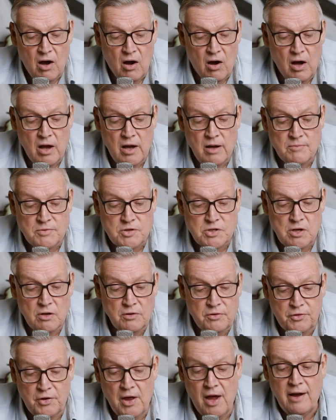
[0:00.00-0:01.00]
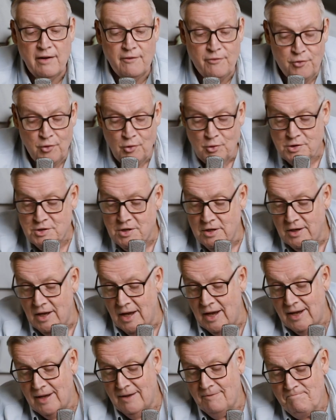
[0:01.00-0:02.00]
I am so thankful
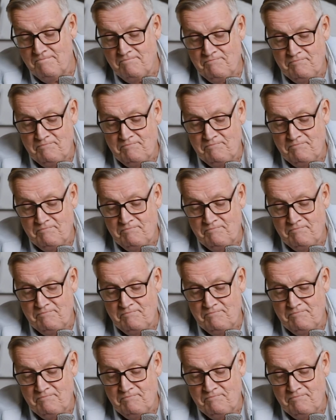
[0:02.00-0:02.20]
today